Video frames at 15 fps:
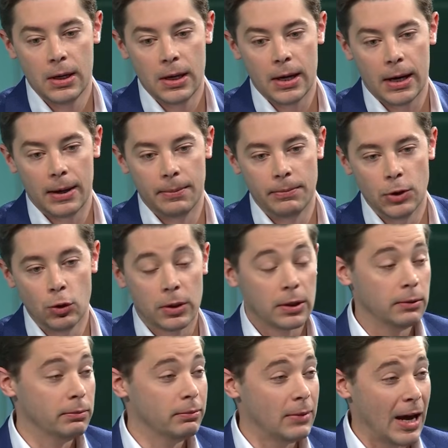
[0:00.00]
um, you
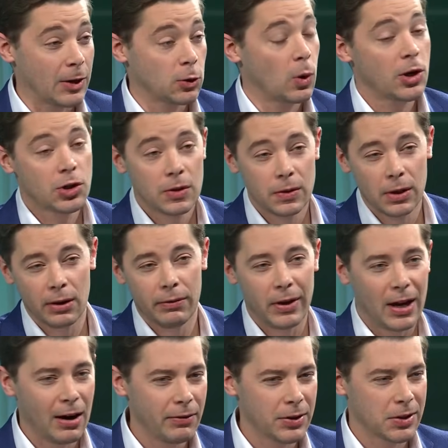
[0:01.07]
can ask questions of. They
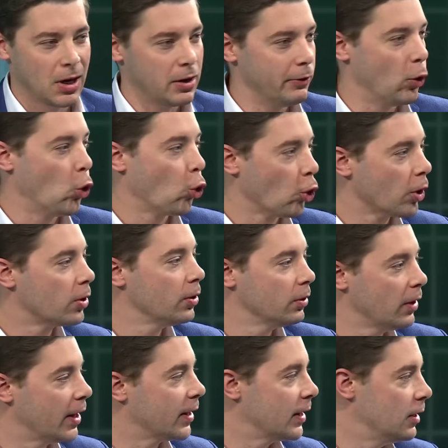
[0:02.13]
have this kind of
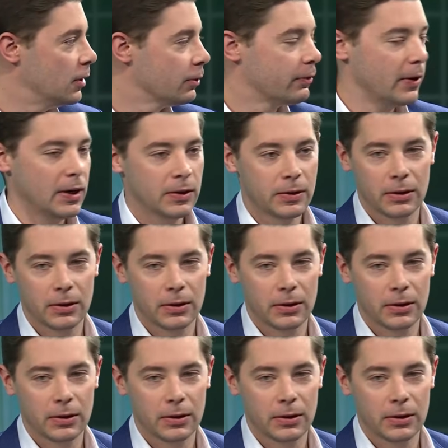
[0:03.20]
Oracle-like interface.